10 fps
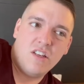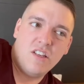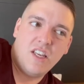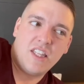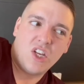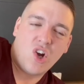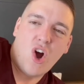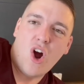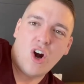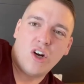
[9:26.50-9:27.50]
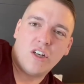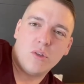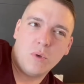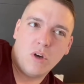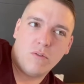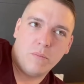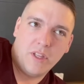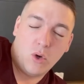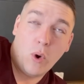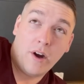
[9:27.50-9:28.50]
get the car because we go from the
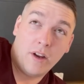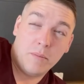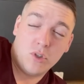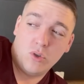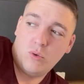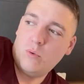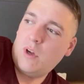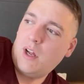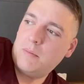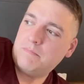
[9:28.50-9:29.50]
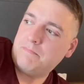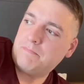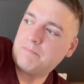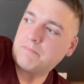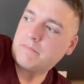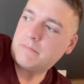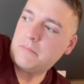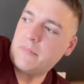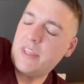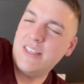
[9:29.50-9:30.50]
aquarium to um,
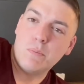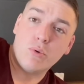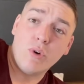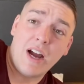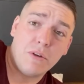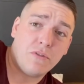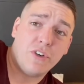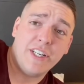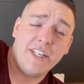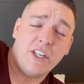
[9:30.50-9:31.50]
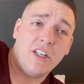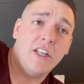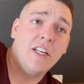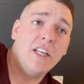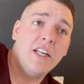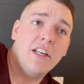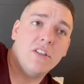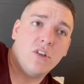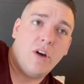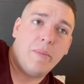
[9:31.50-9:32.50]
this brew house for dinner.
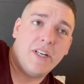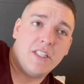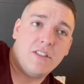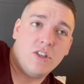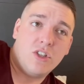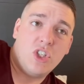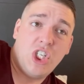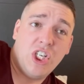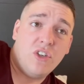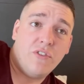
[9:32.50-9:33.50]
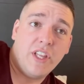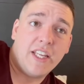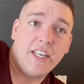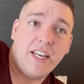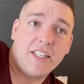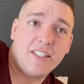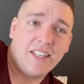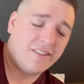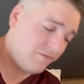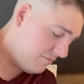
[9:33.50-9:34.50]
So I'm going to just chill for like the next
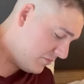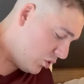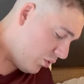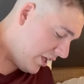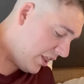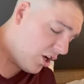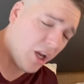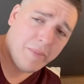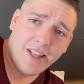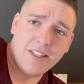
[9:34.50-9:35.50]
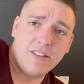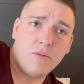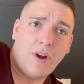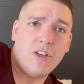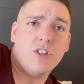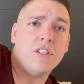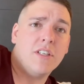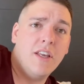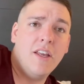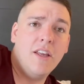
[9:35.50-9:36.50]
like 20, 30 minutes. Watch this
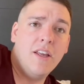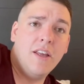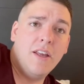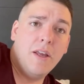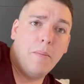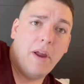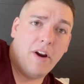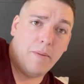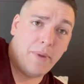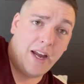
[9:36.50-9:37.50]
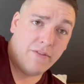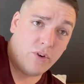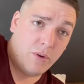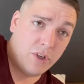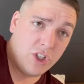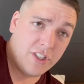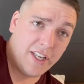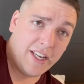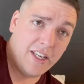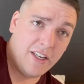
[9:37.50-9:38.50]
Marriott Bonvoy, which is
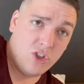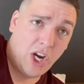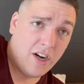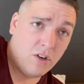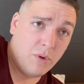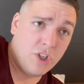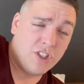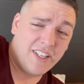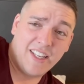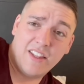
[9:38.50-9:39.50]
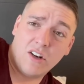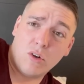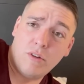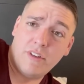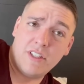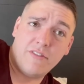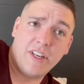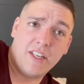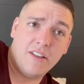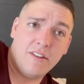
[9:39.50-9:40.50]
like channel, which is like their equivalent of
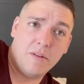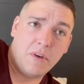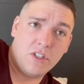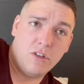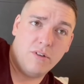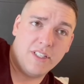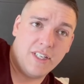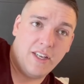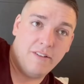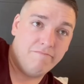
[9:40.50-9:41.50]
like the must do Disney.